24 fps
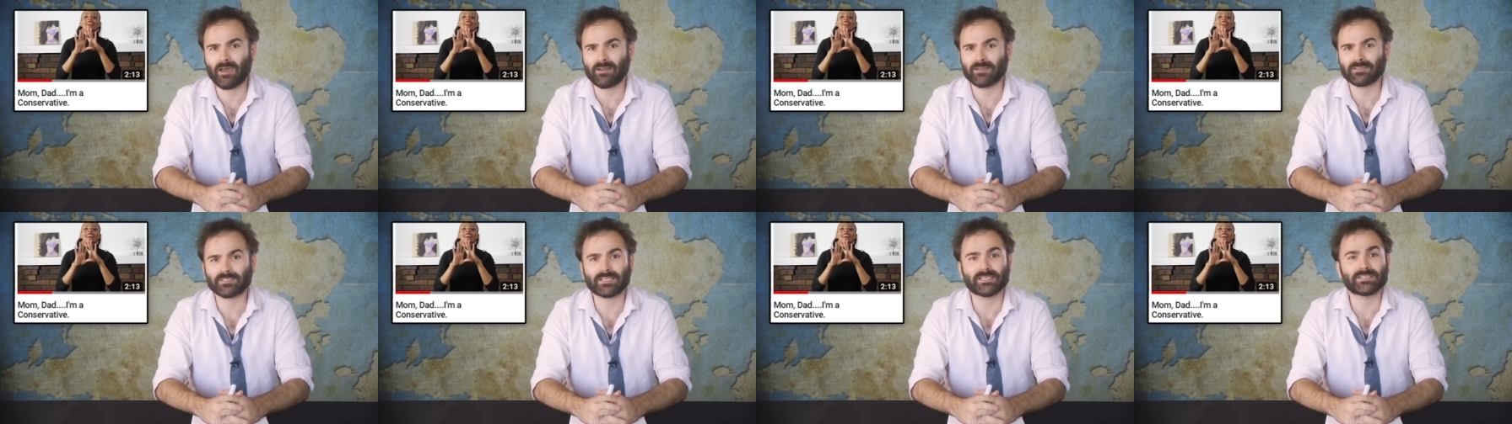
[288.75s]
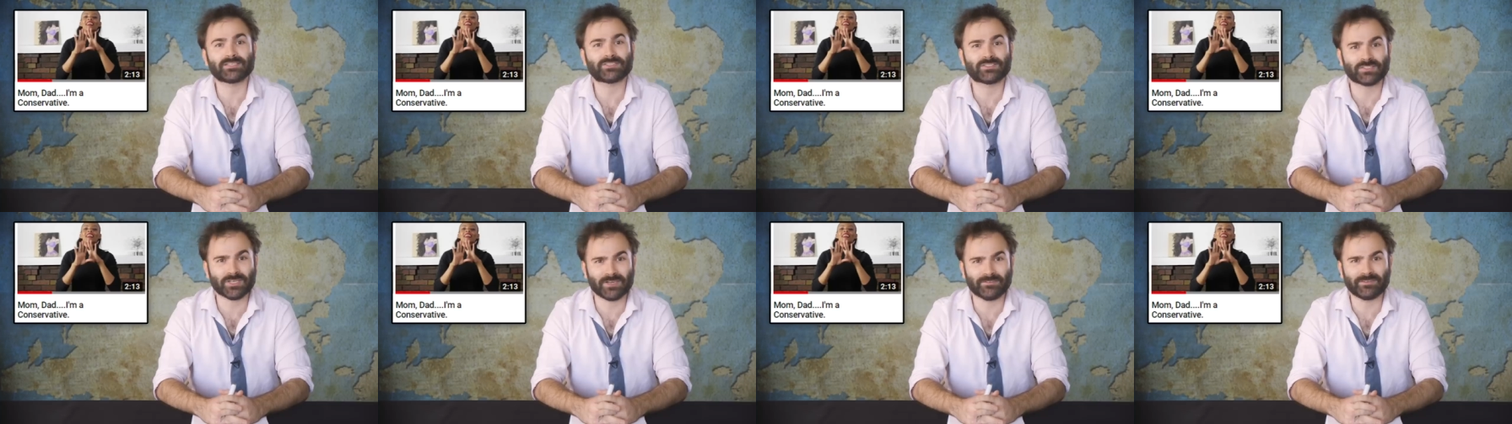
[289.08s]
out as
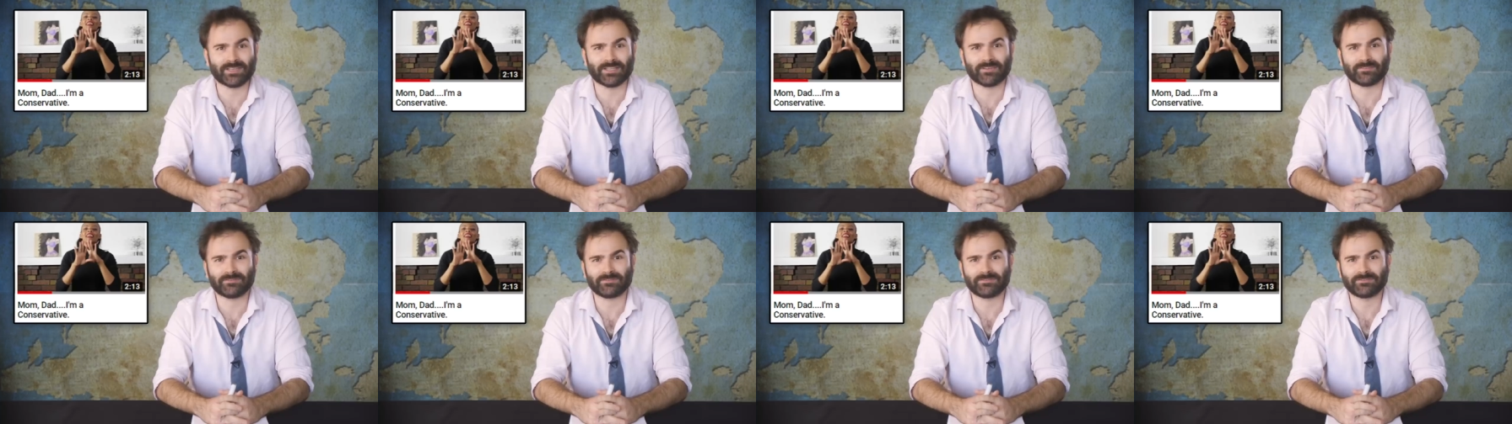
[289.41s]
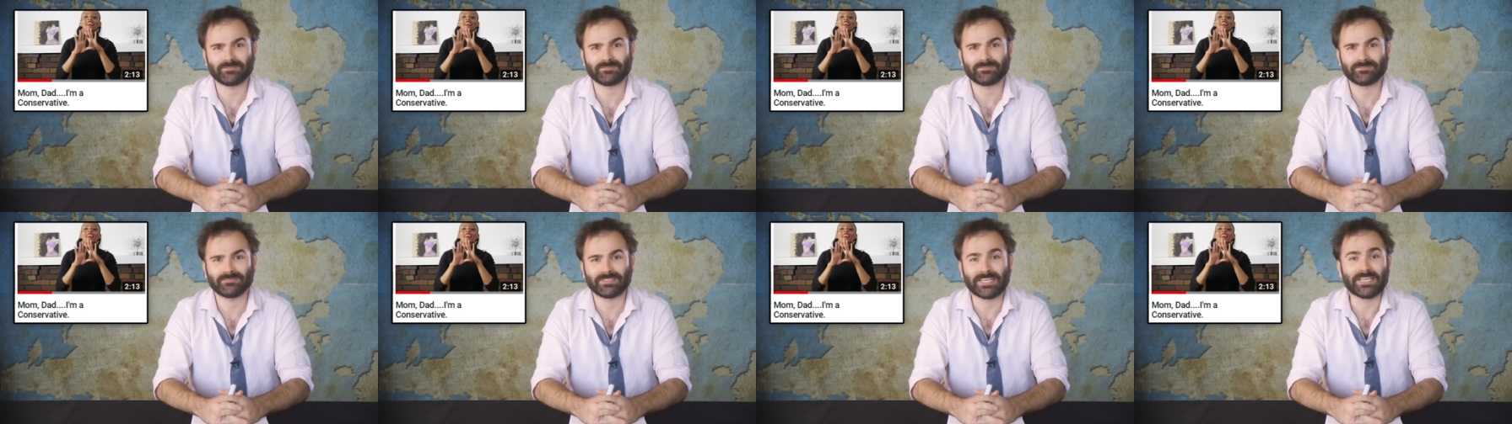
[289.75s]
conservative.
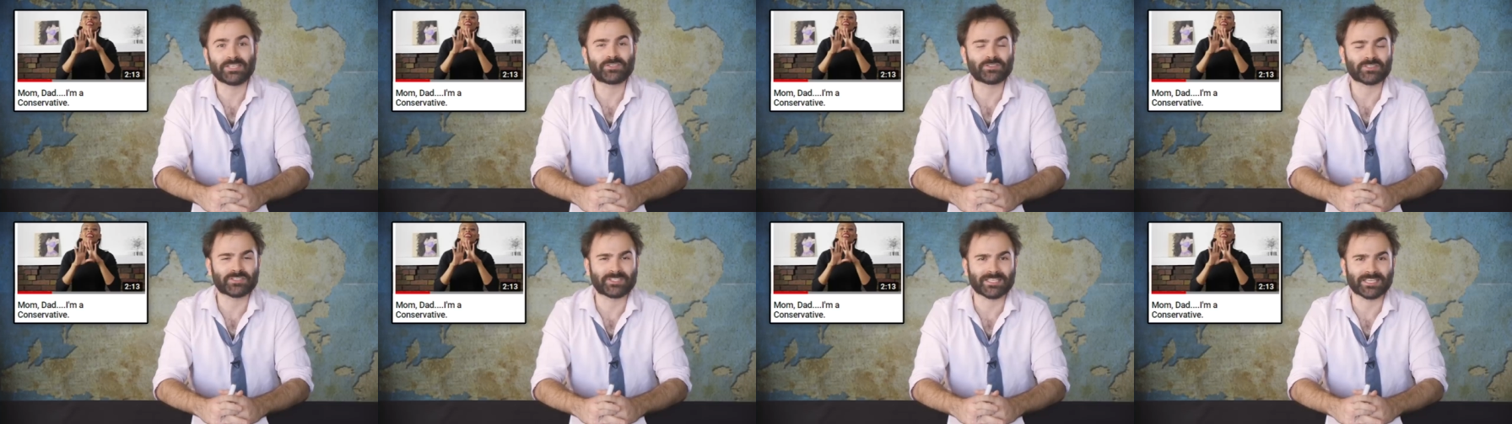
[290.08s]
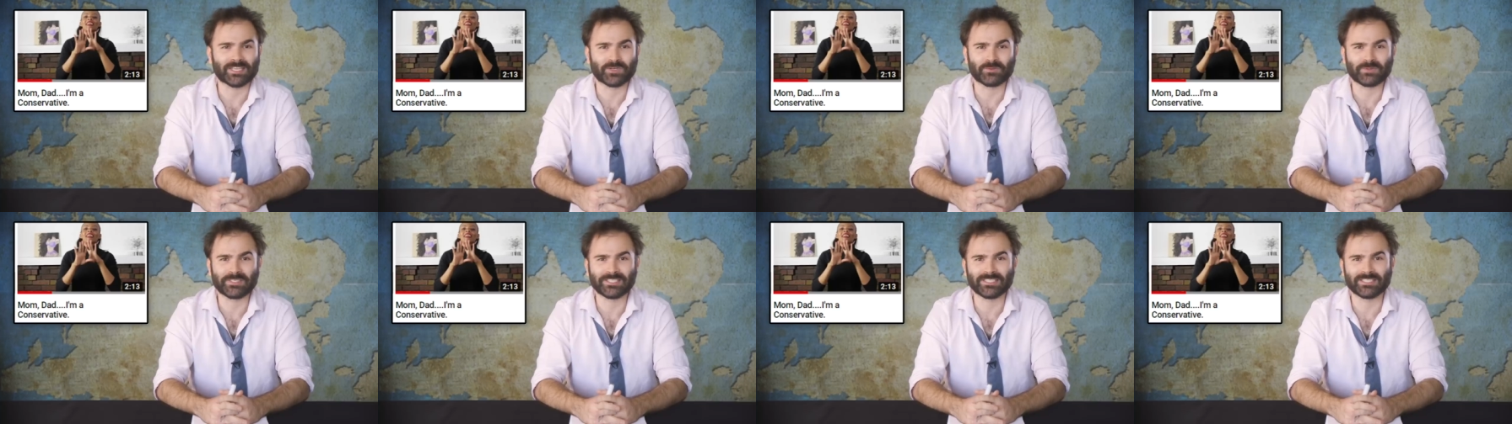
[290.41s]

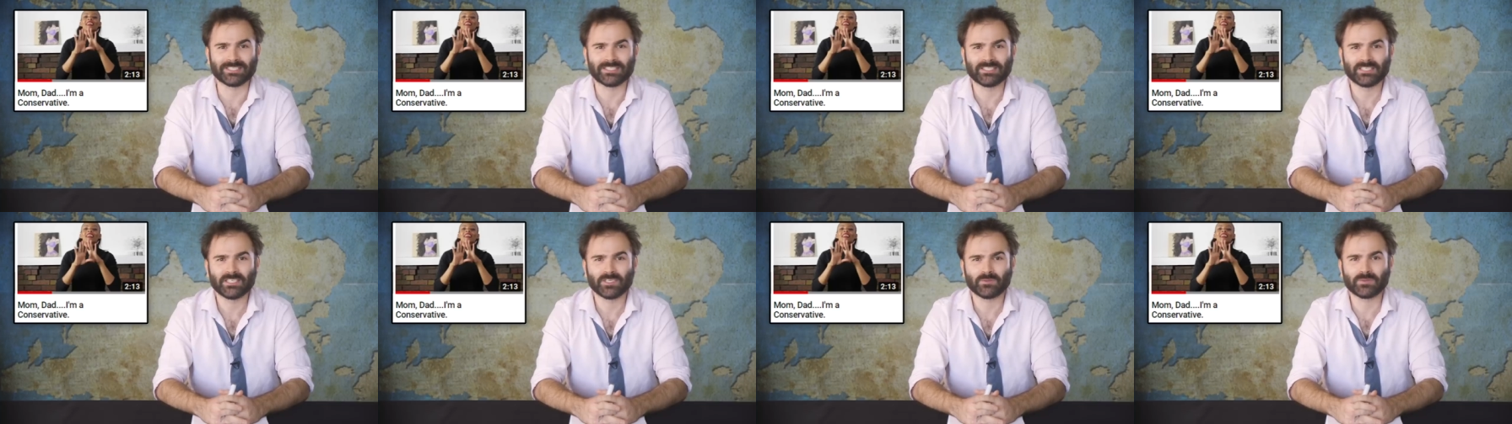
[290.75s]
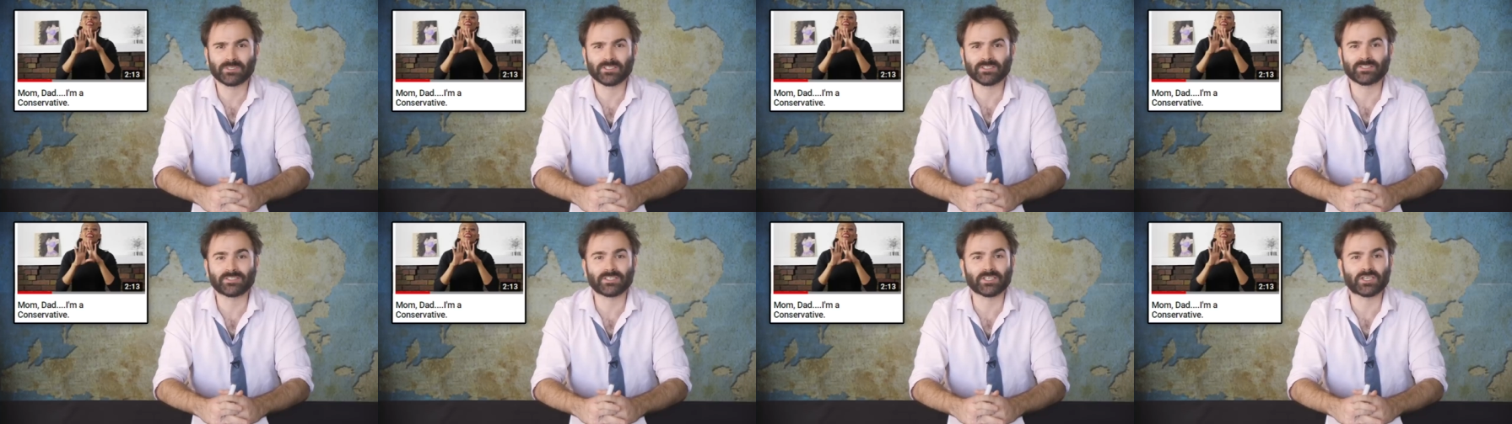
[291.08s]
Interesting, a real, a
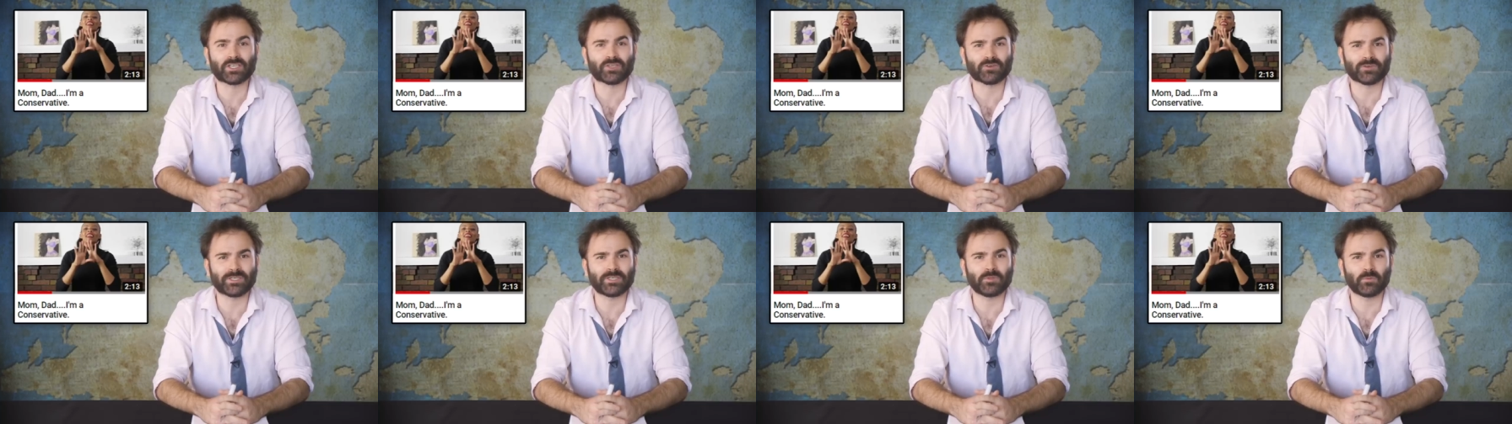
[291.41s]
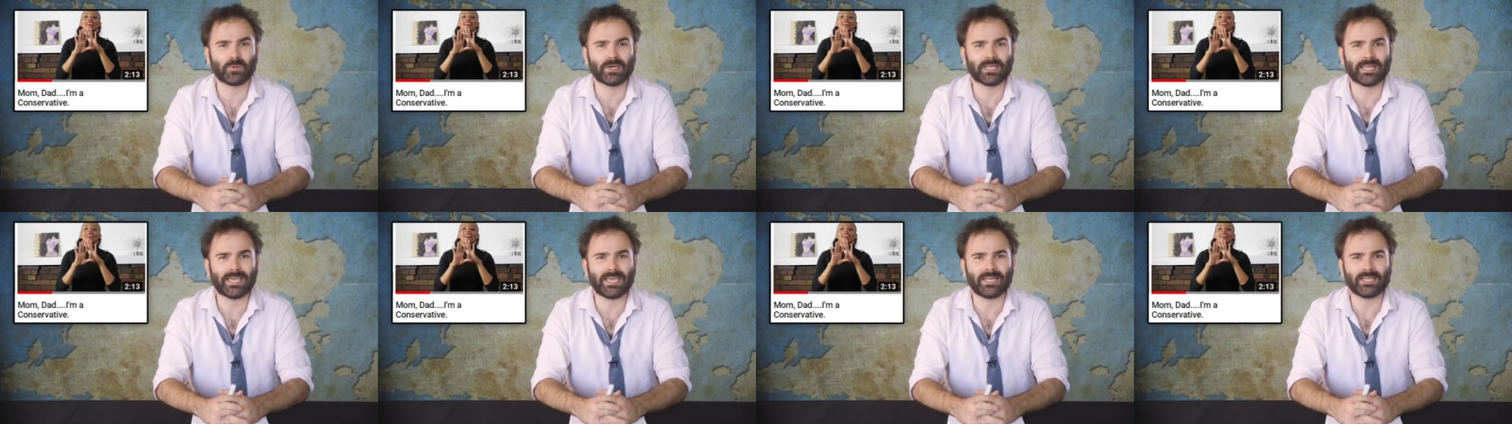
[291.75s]
real degree
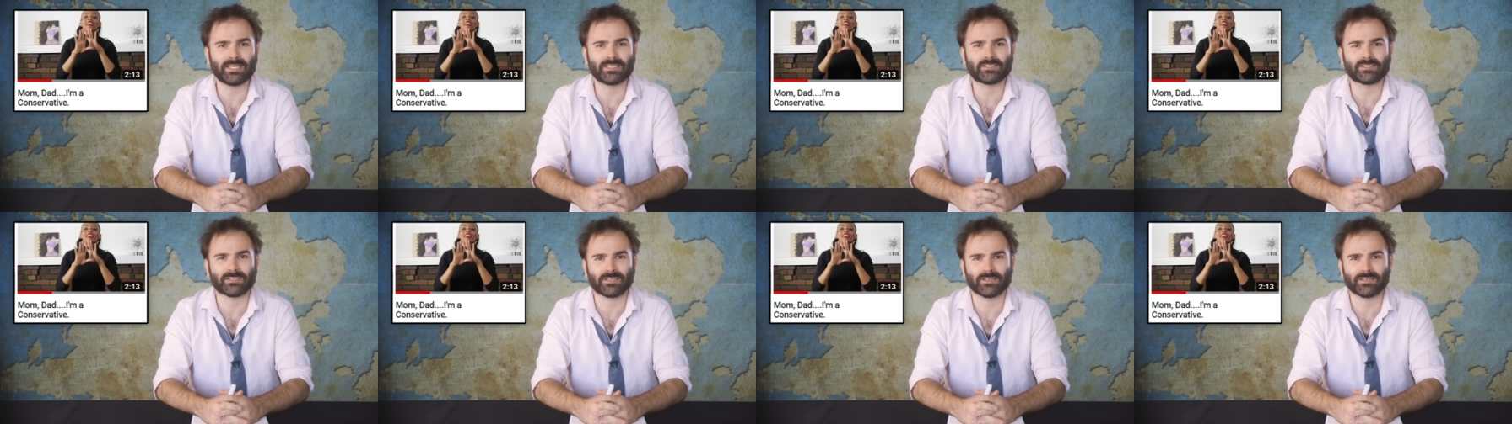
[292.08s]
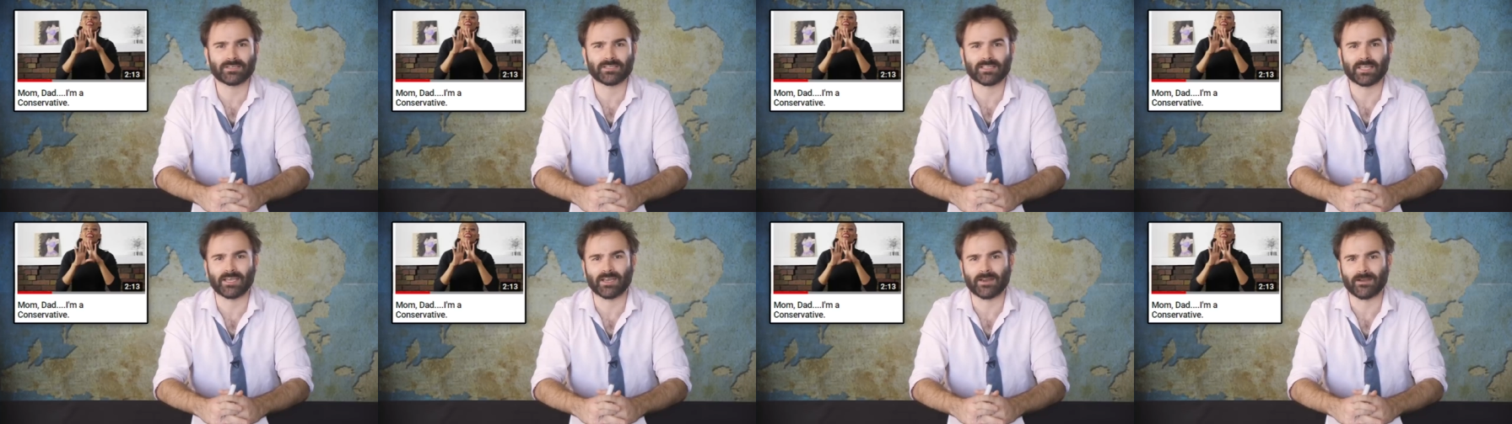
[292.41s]
one eighty
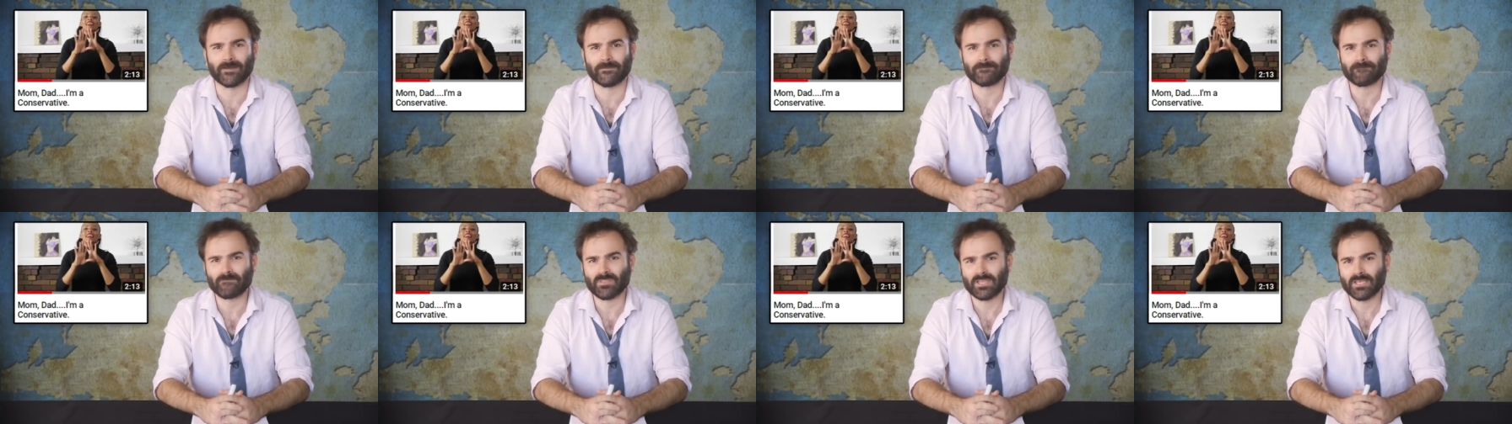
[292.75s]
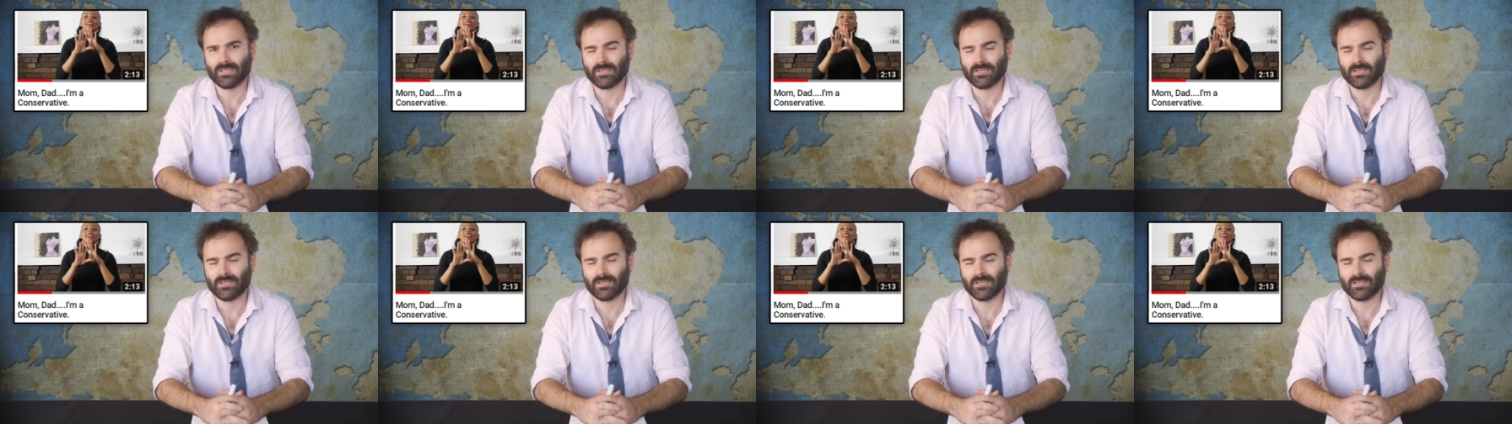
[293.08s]
turn there.